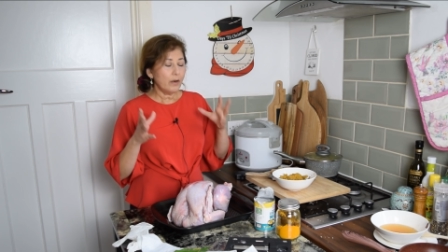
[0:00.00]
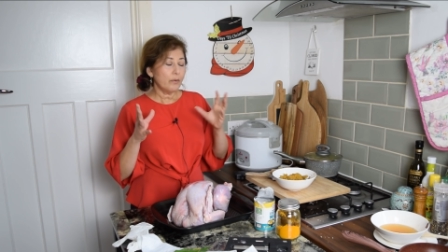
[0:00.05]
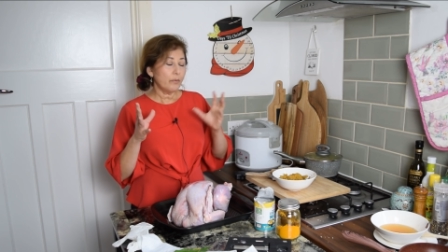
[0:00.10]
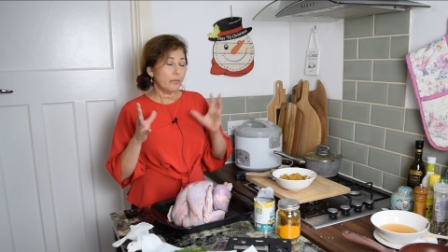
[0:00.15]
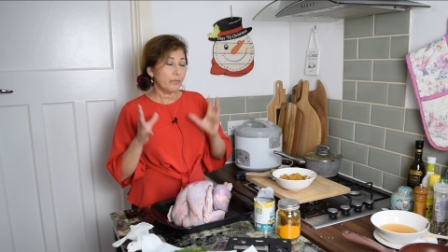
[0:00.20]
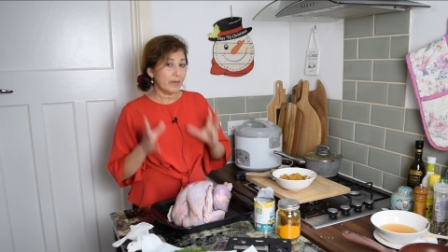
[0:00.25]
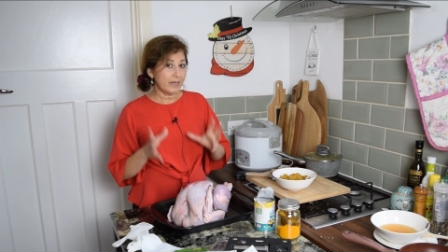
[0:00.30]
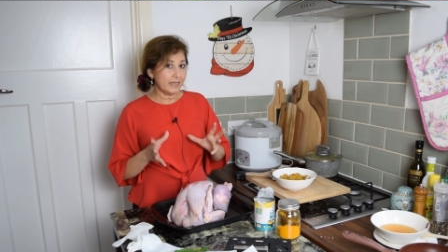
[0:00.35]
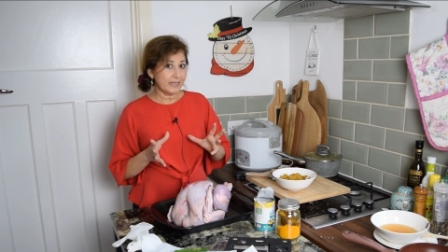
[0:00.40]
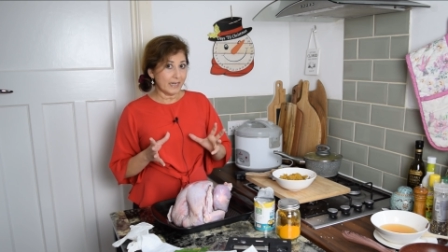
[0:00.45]

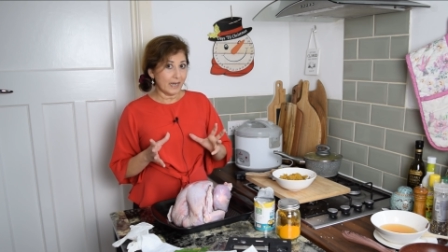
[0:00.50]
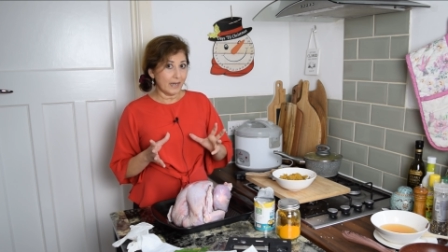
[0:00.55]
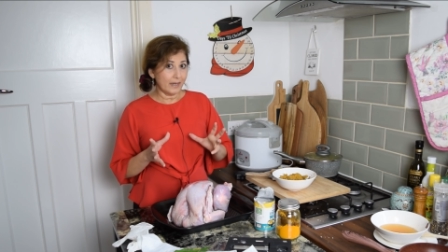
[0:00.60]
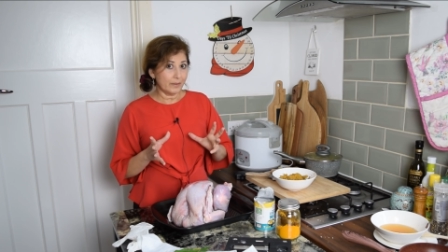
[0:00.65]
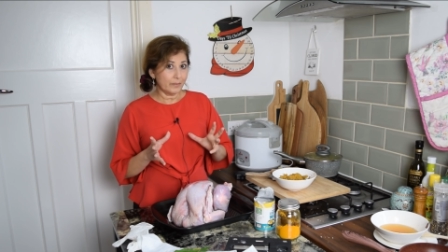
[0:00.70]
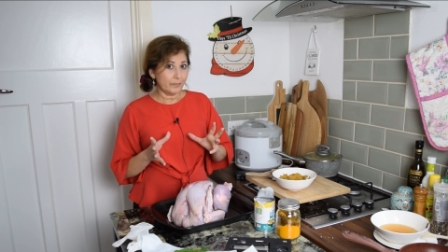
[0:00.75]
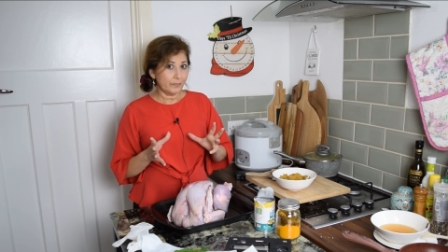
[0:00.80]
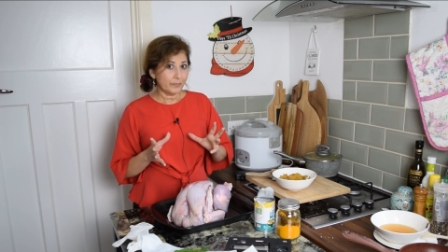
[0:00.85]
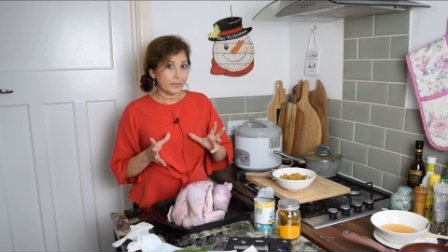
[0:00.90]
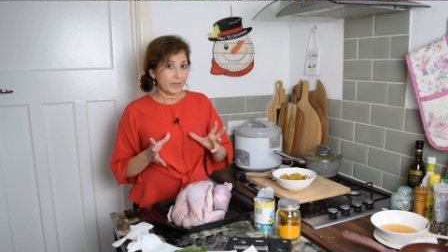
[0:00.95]

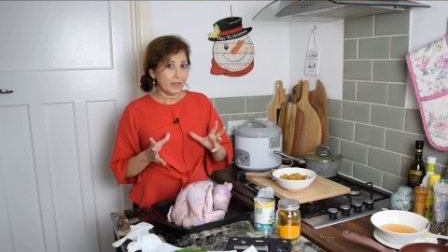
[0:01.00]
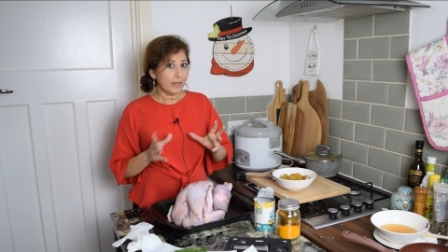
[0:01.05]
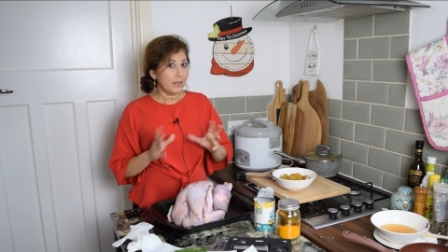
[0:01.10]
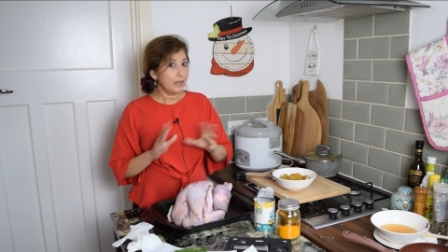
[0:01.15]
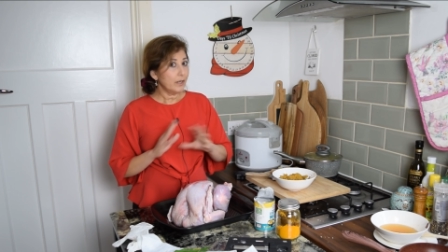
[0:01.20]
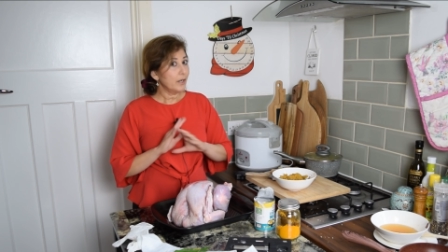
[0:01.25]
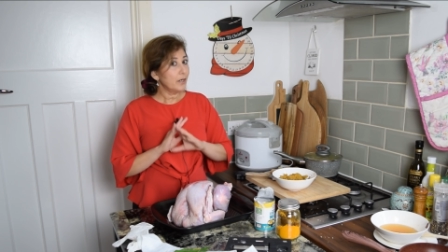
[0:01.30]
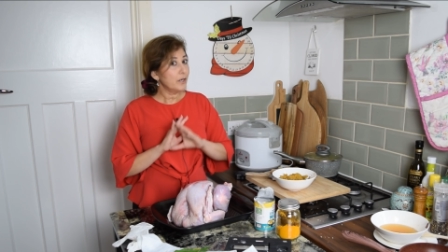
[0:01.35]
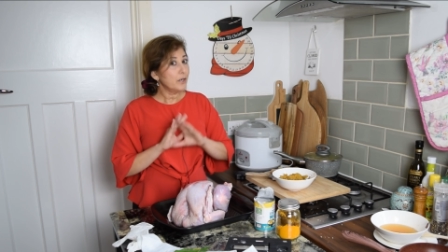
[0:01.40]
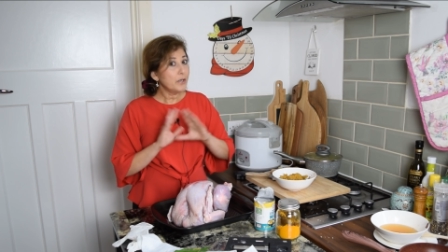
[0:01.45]
rendang.
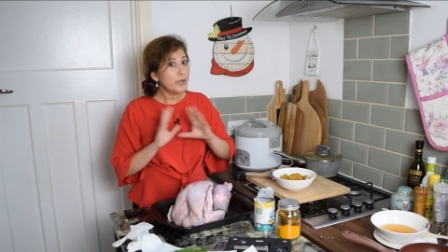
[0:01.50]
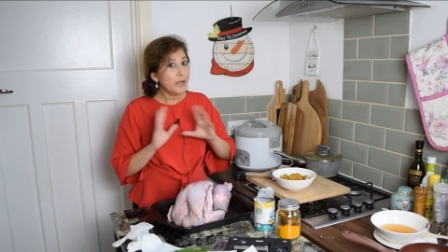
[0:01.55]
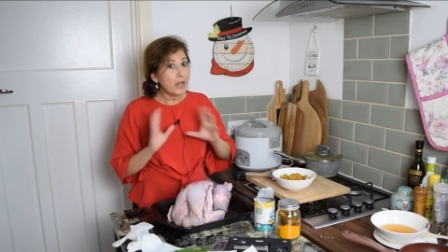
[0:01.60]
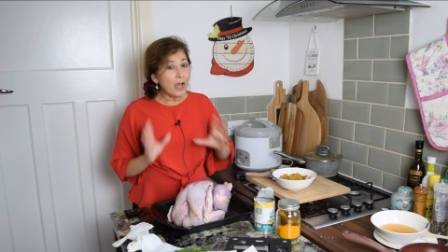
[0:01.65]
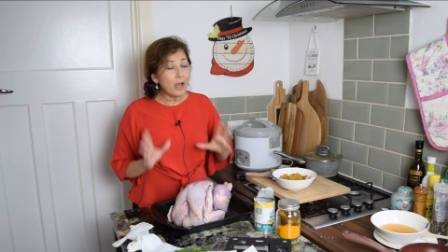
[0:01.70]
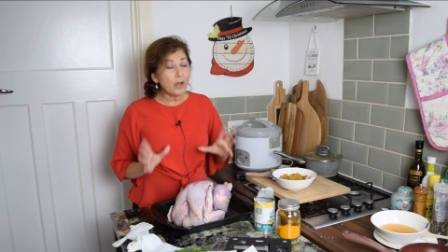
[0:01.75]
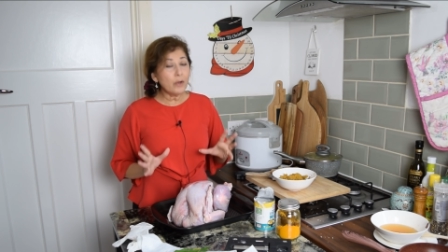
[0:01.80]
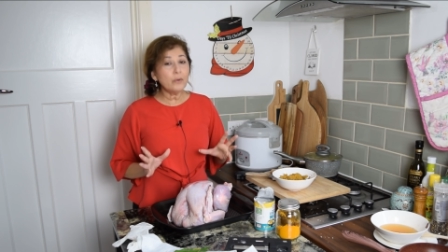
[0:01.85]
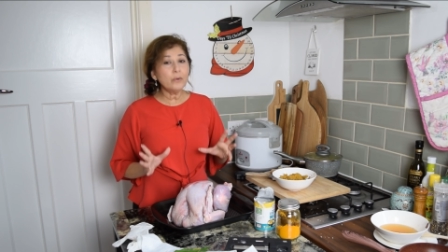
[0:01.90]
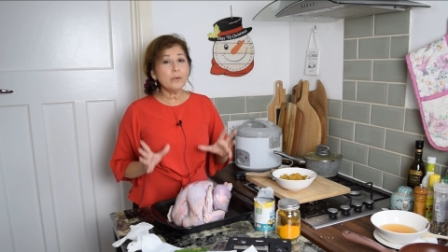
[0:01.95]

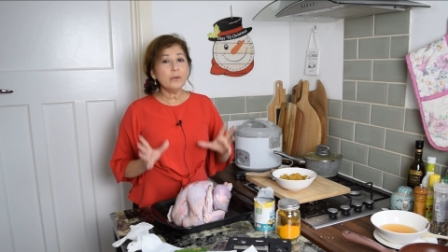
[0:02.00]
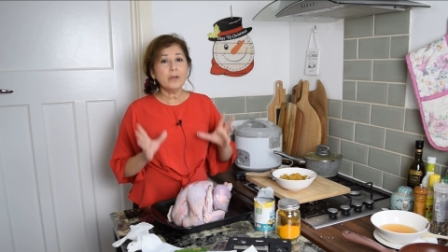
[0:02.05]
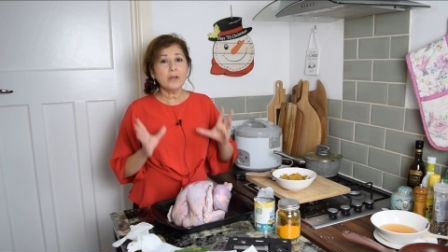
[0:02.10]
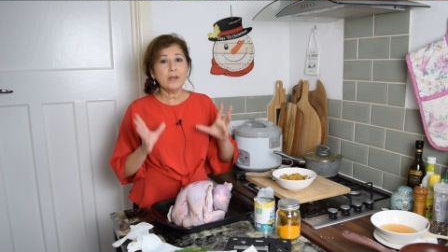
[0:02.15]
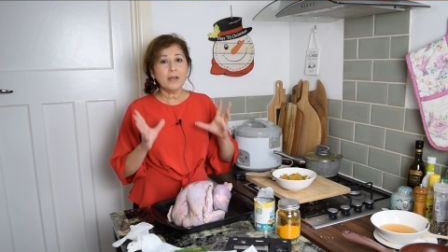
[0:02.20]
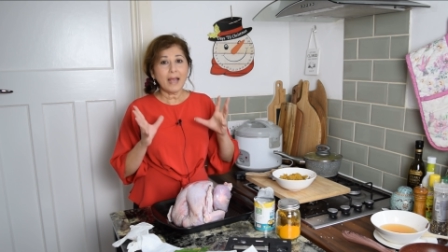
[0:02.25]
No